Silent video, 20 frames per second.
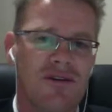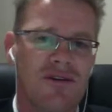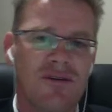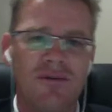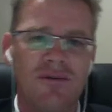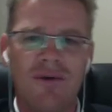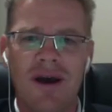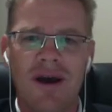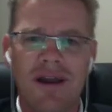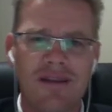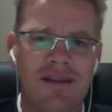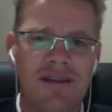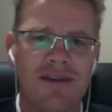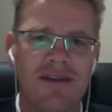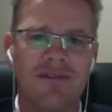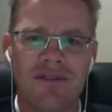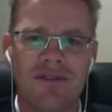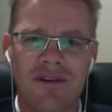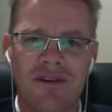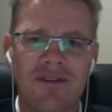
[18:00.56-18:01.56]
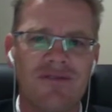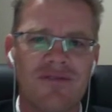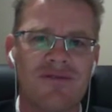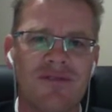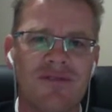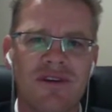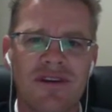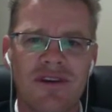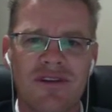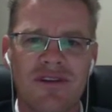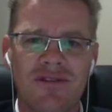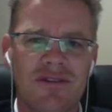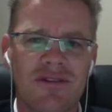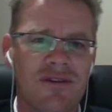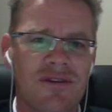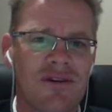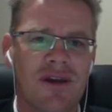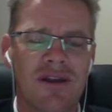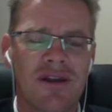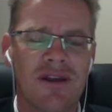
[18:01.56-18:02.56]
waited that 2 years, 3 years, who
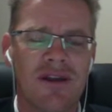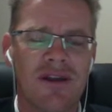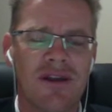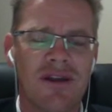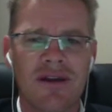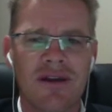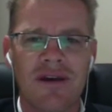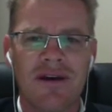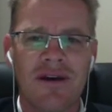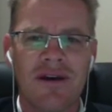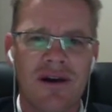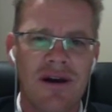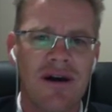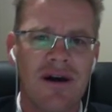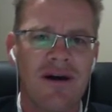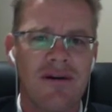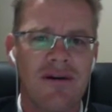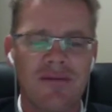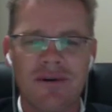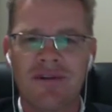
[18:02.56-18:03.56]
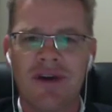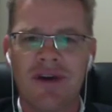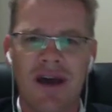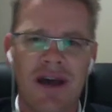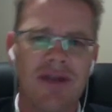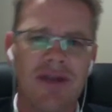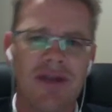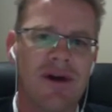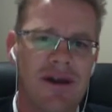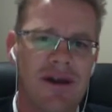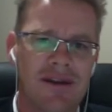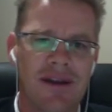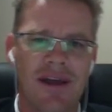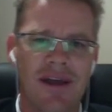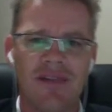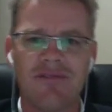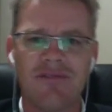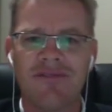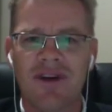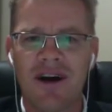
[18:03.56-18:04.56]
went, I wish I had to wait another
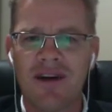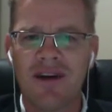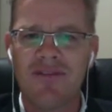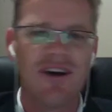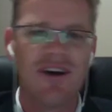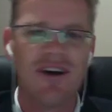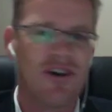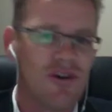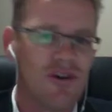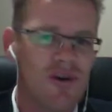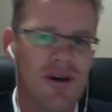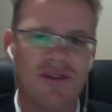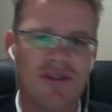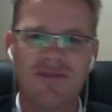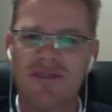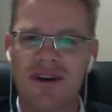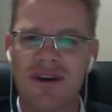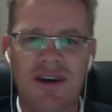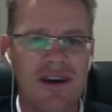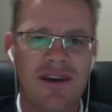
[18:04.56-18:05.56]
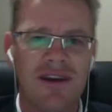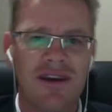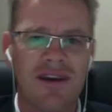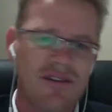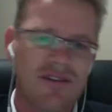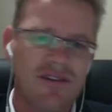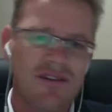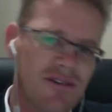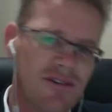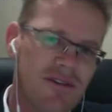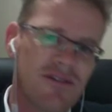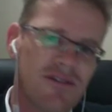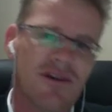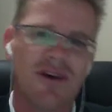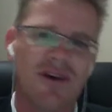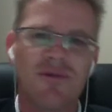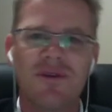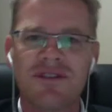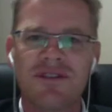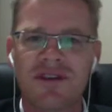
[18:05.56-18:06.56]
5. They always say, I
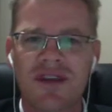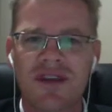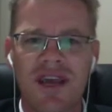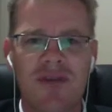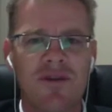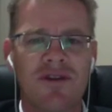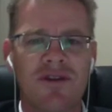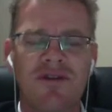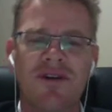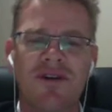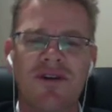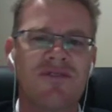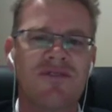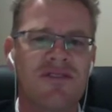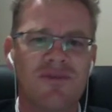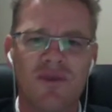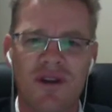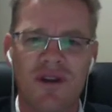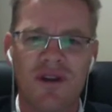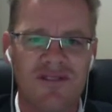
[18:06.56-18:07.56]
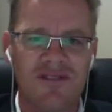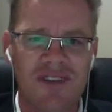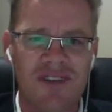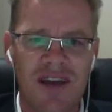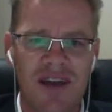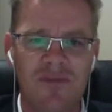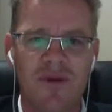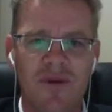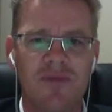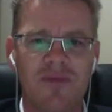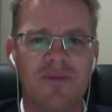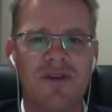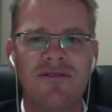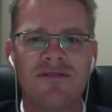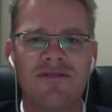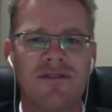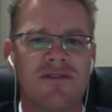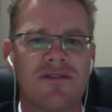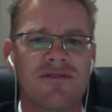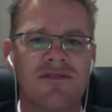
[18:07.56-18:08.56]
wish I'd come across this when I started my
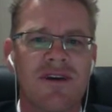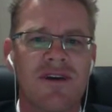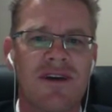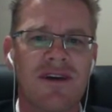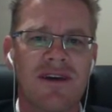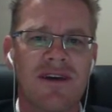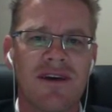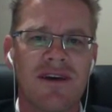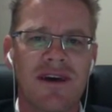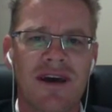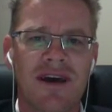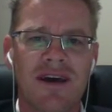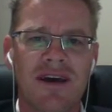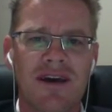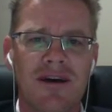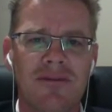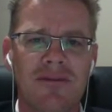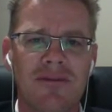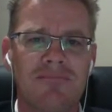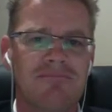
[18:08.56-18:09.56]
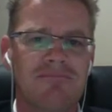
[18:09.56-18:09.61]
business. You